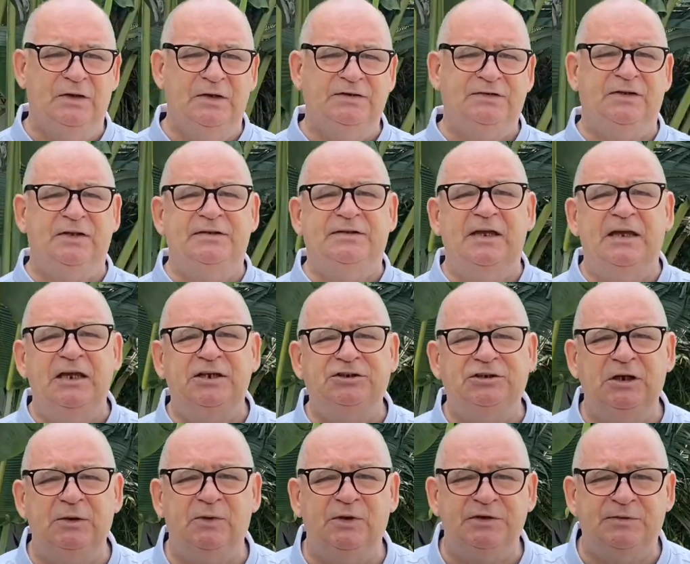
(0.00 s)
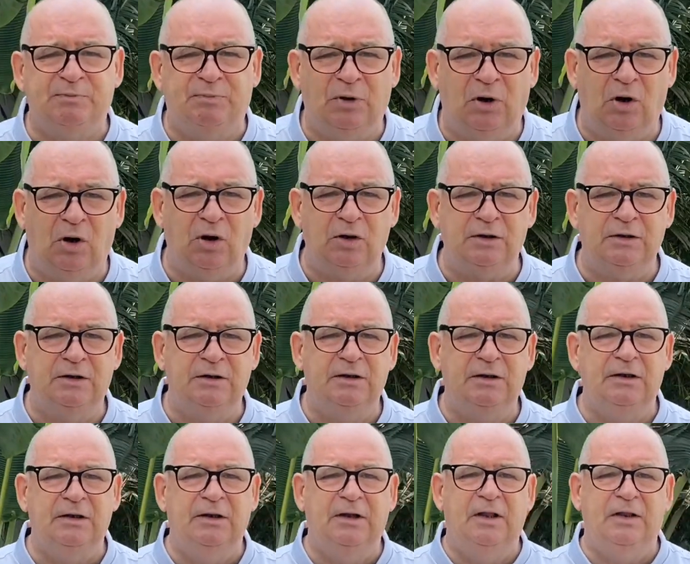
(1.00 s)
So the day she was born,
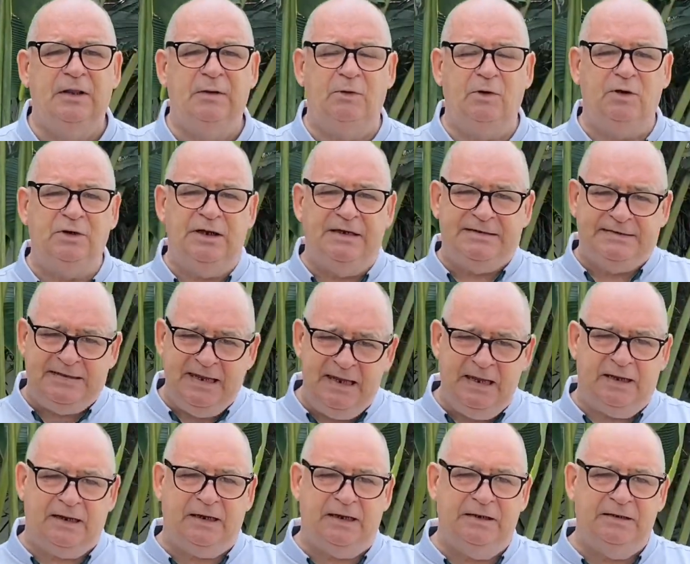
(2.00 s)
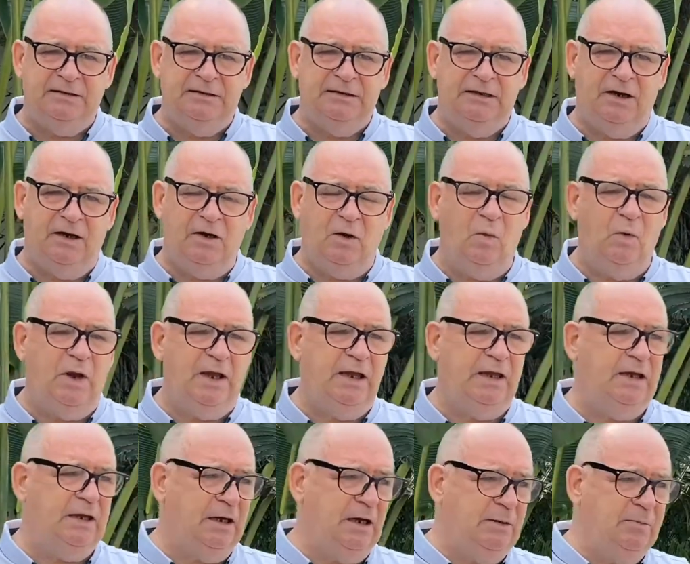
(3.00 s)
they were going to take her away
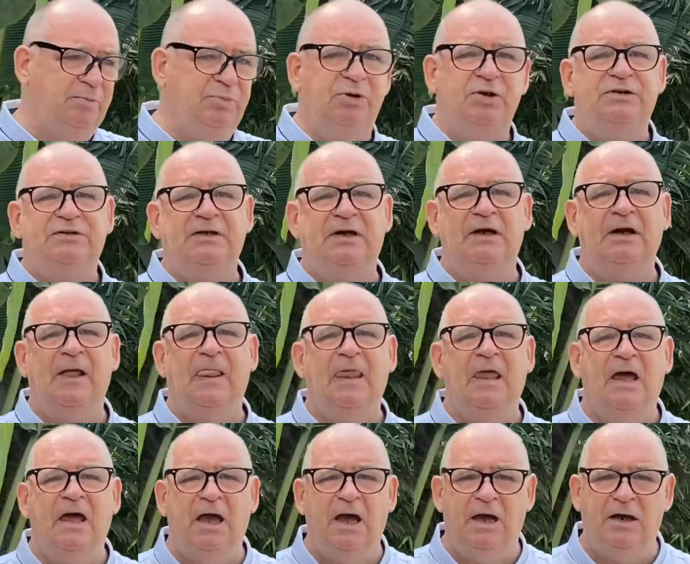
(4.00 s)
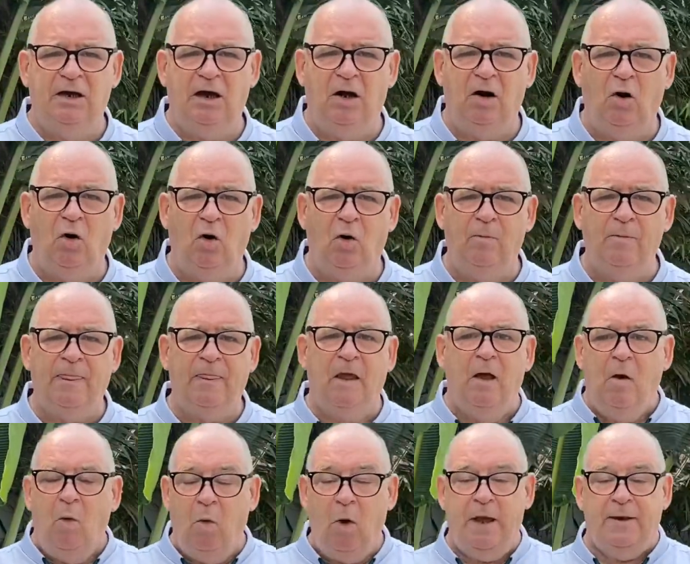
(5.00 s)
and put her in a home.
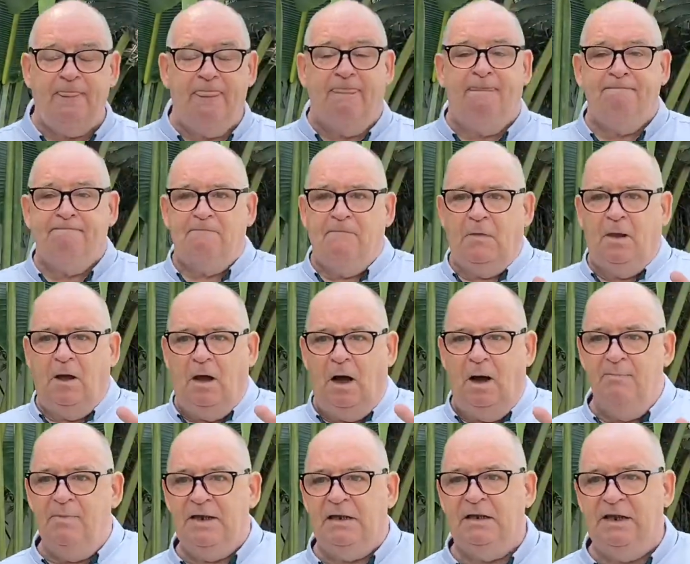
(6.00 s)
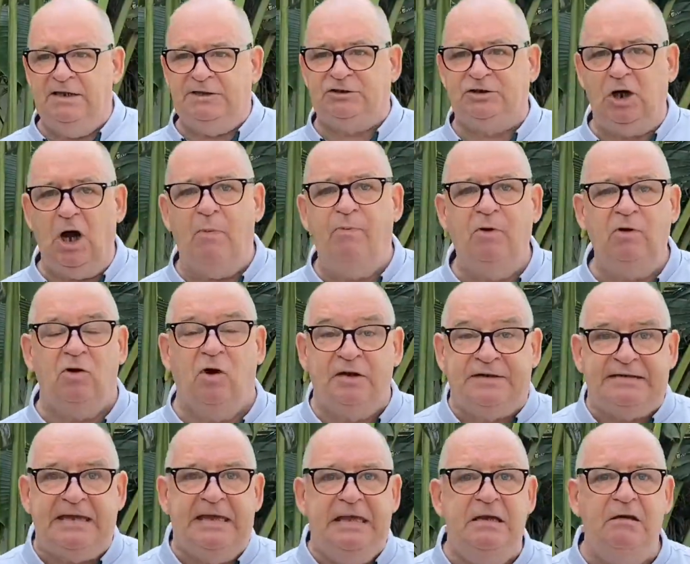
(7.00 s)
When a middle-aged couple got
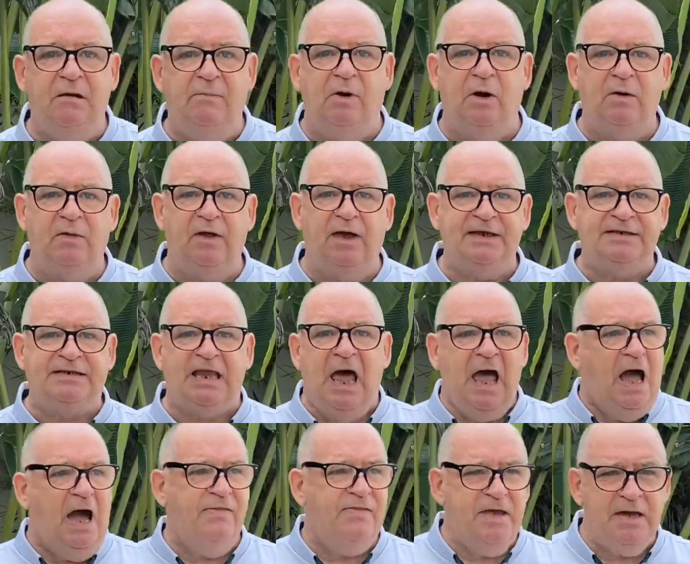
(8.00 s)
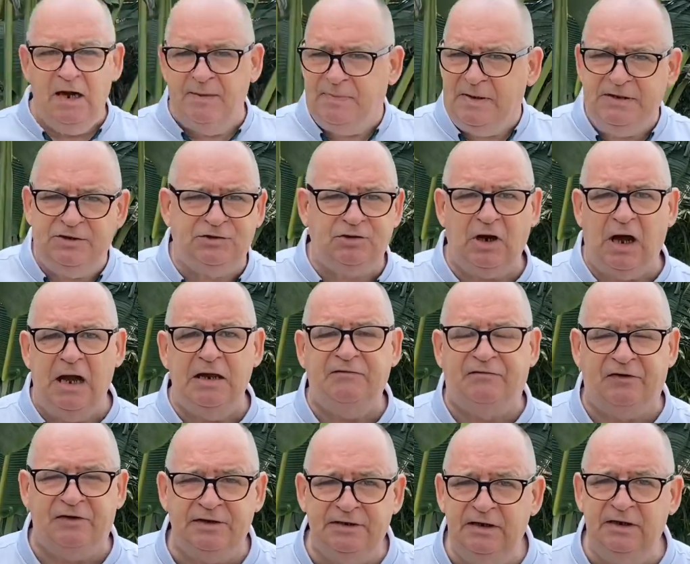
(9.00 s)
to hear about this, and they had been trying
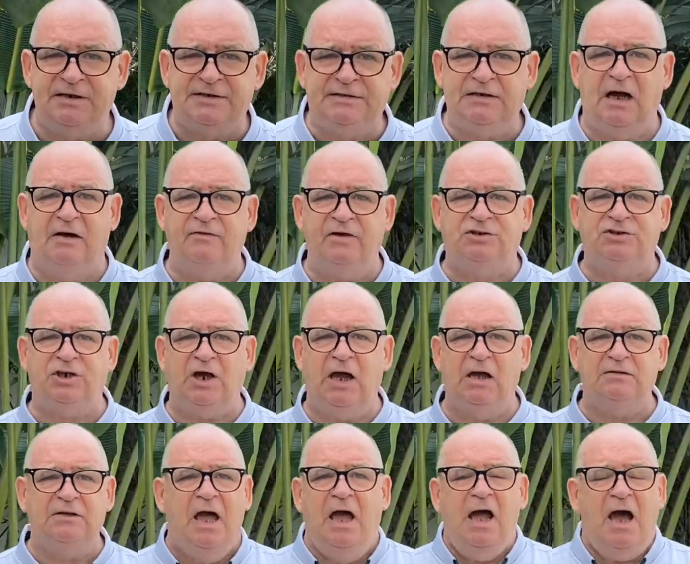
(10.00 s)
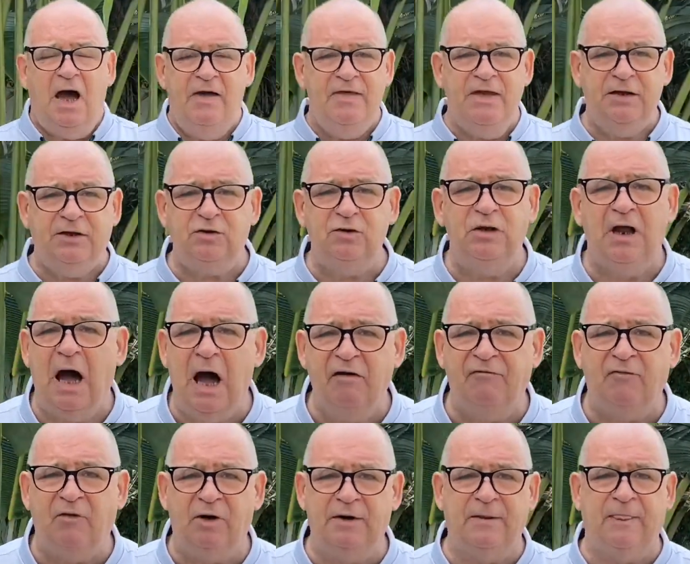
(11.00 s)
for years to have a child, and they couldn't
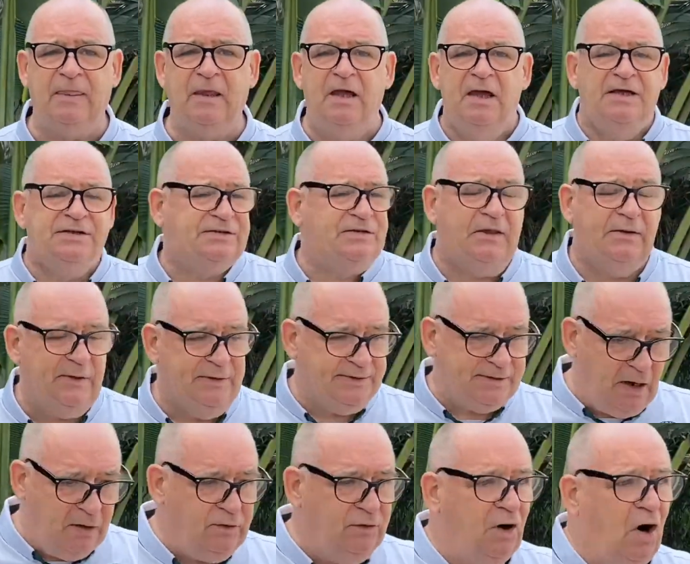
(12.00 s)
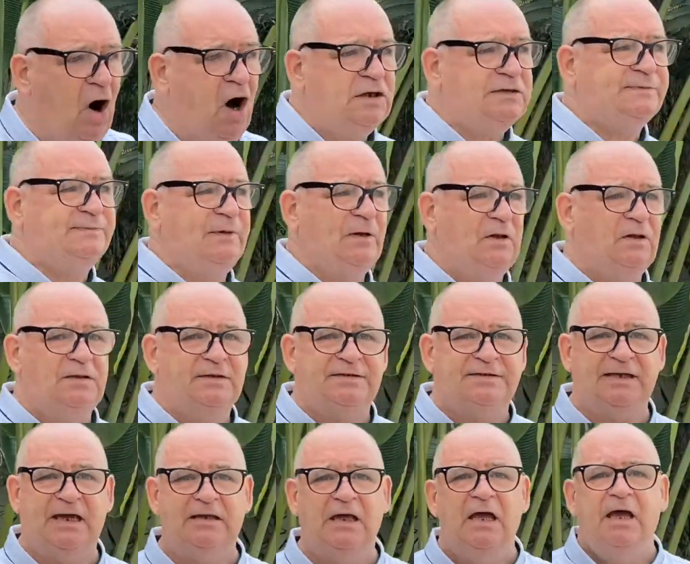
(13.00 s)
have one. So they went down to the hospital and
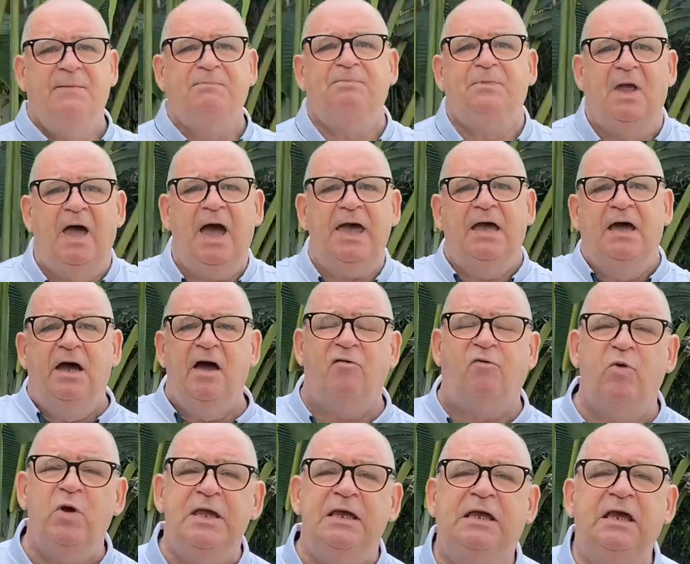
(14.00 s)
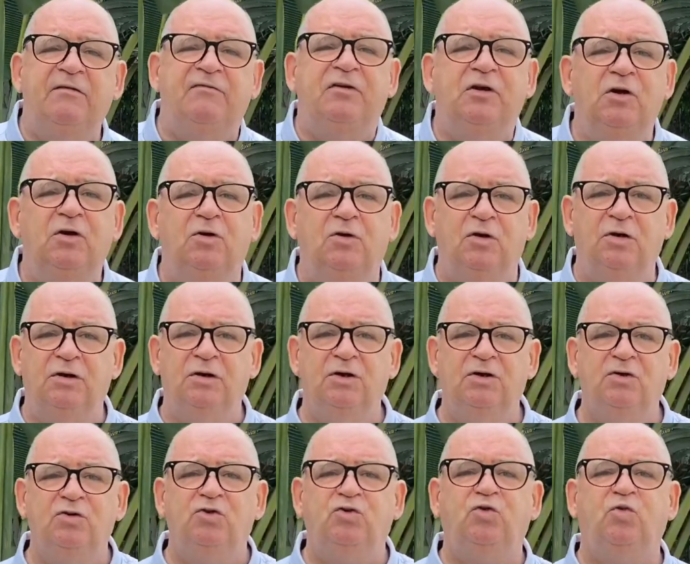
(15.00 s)
said, "Hey, if we give you
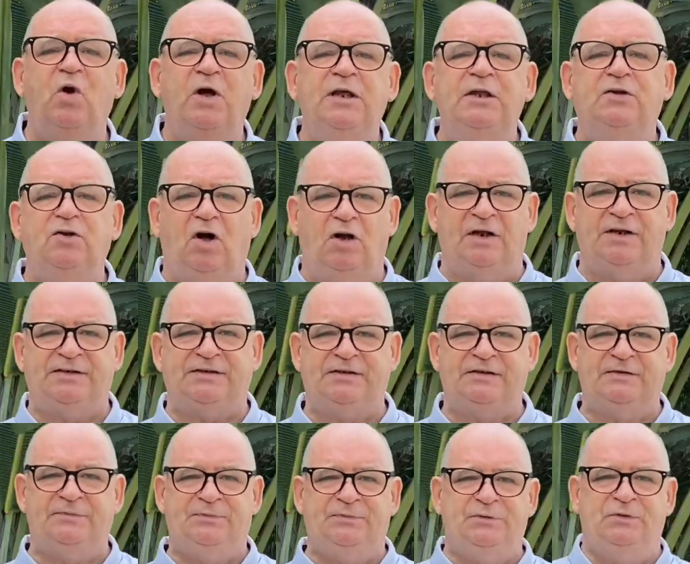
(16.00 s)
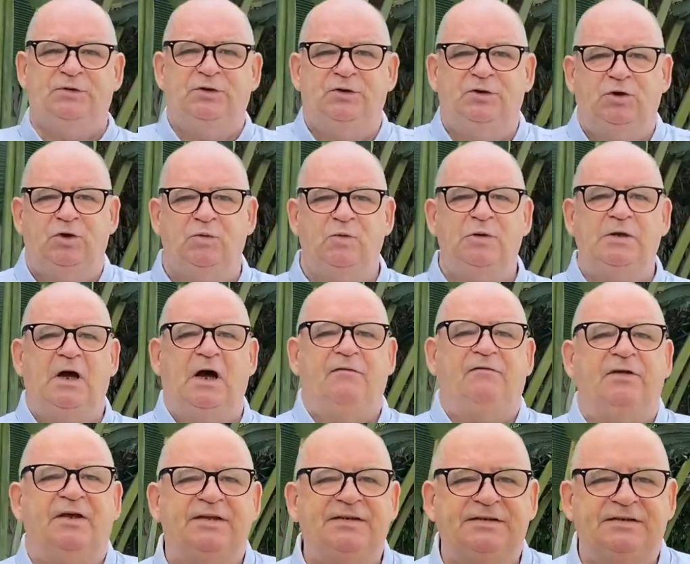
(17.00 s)
$20, can we have
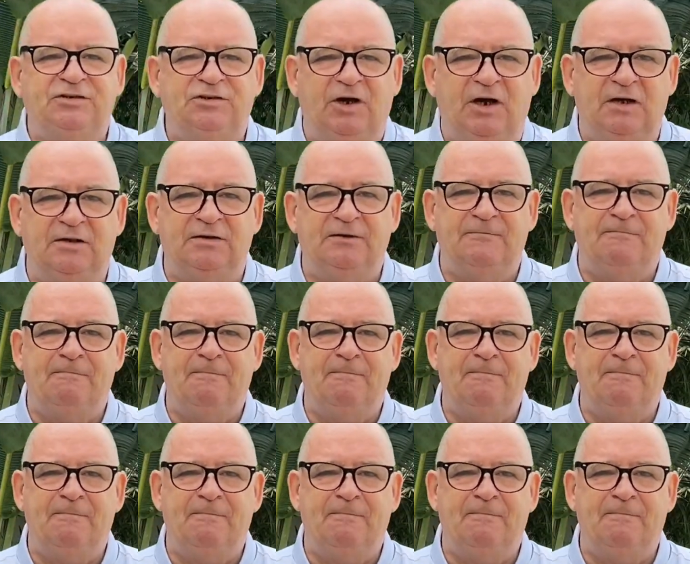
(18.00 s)
this child?"